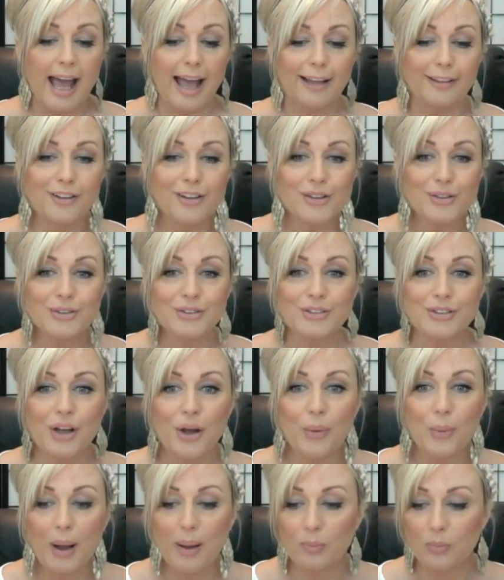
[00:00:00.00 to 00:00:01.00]
And
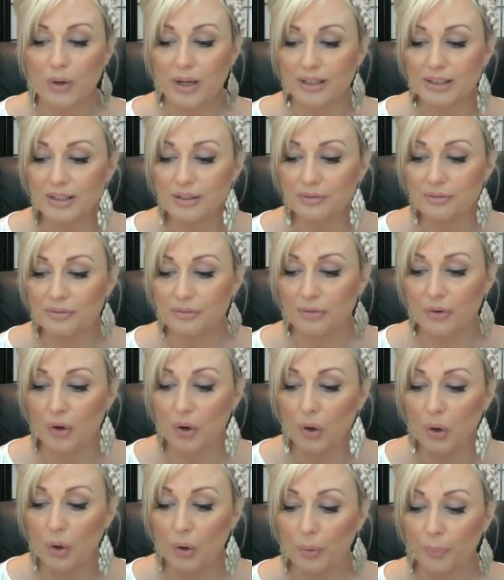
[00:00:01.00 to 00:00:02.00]
also I'm waiting
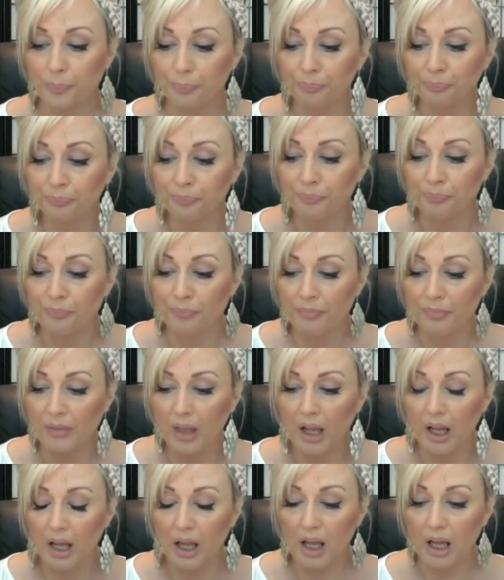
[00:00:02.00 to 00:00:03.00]
for
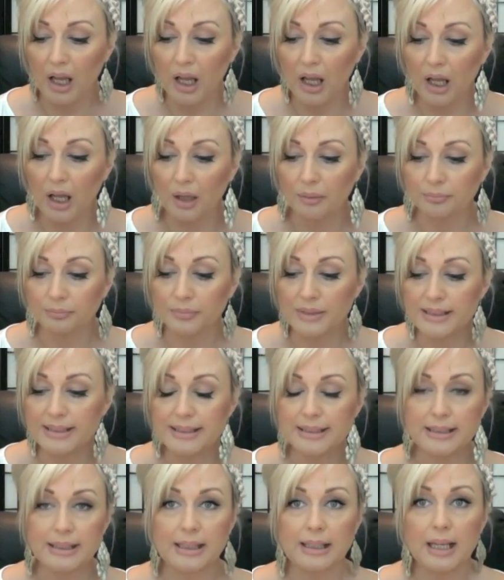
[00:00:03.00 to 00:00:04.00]
um,
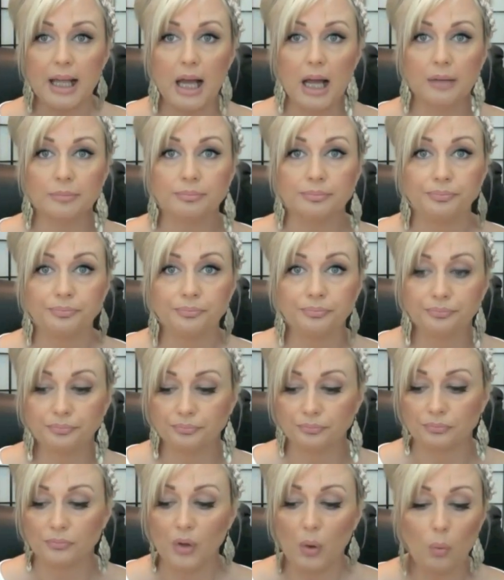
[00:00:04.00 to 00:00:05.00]
Stila,
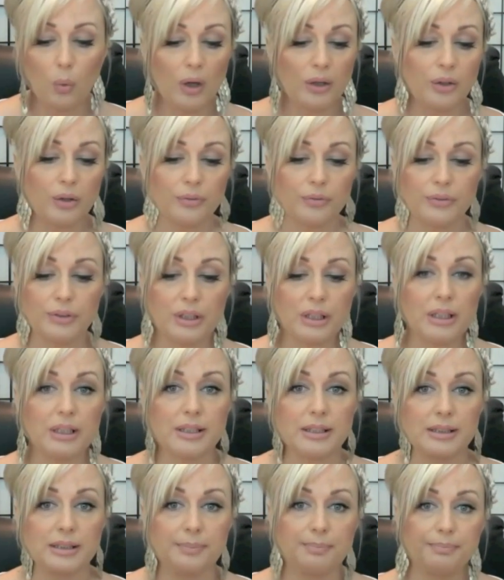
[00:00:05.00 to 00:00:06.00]
one of
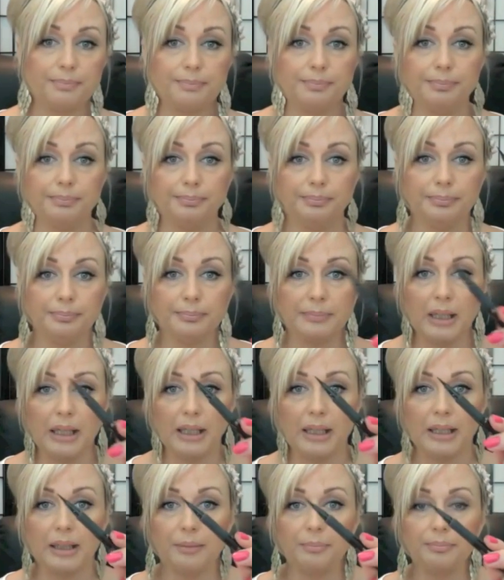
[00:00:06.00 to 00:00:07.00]
these
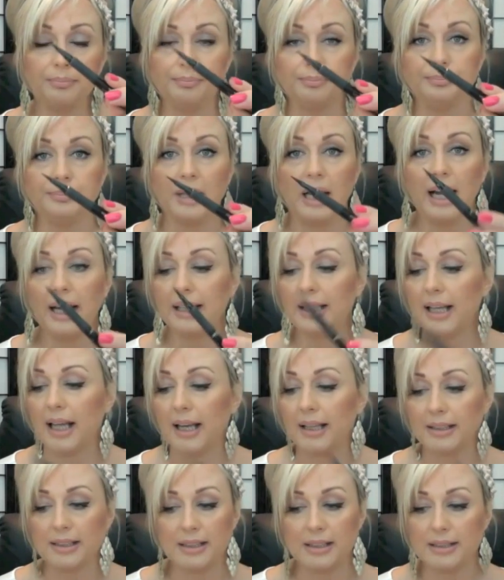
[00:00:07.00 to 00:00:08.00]
um,
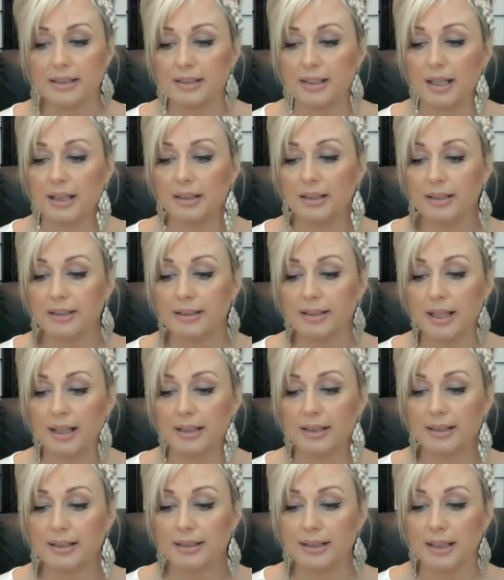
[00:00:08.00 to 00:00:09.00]
eyeliners that Lisa,
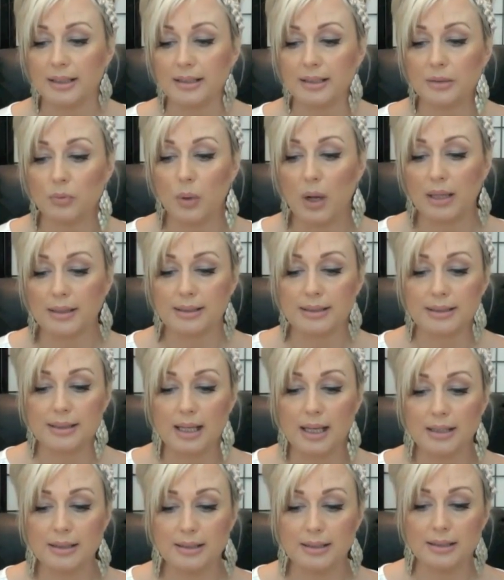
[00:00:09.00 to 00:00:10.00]
Lisa Diwan
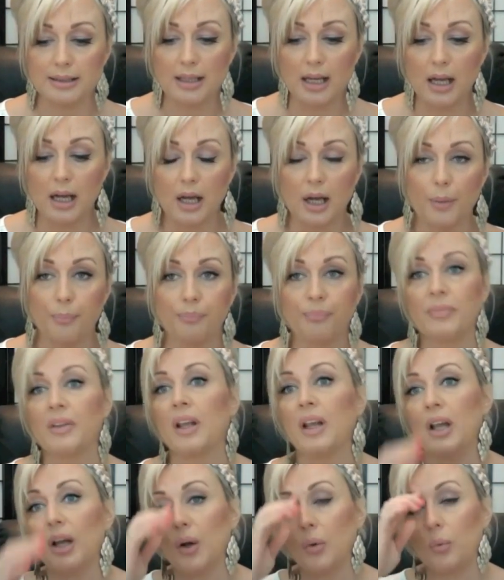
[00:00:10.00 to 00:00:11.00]
said um,
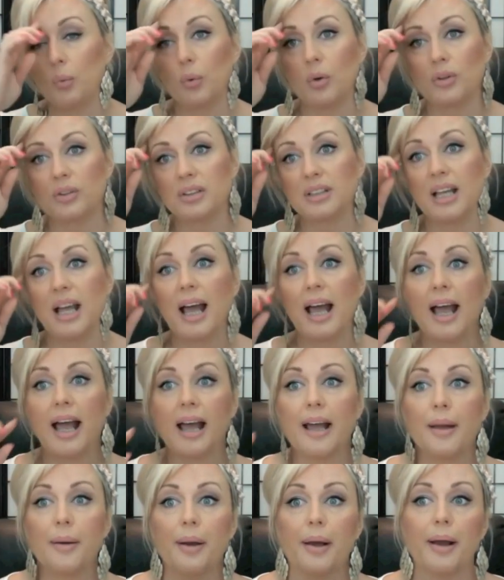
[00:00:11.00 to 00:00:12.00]
was
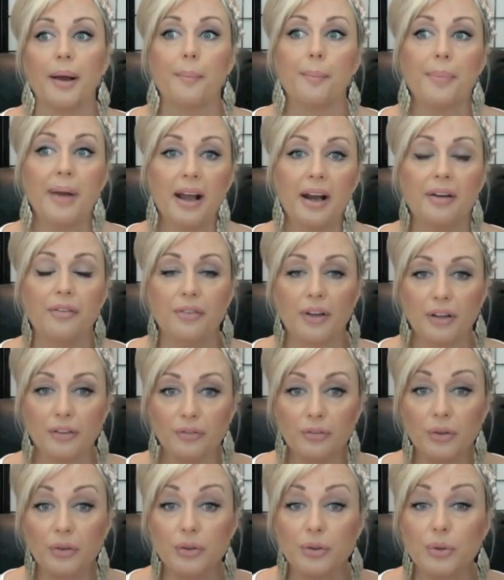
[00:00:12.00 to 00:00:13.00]

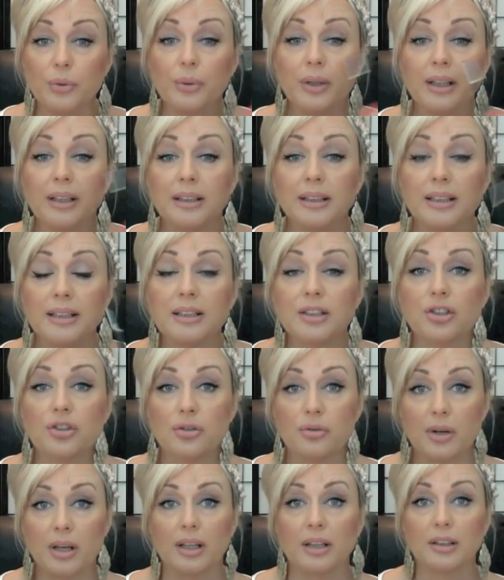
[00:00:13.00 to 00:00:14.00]
perfect for doing this
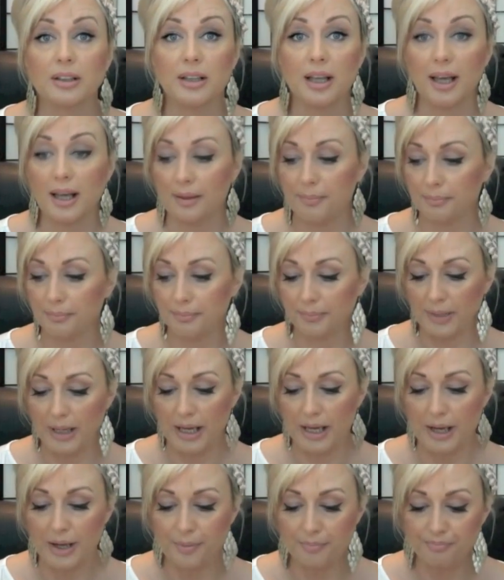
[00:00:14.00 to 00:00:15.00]
trick that
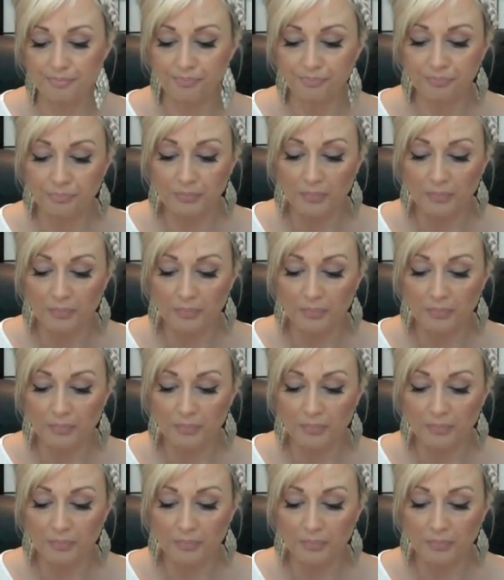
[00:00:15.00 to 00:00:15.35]
um,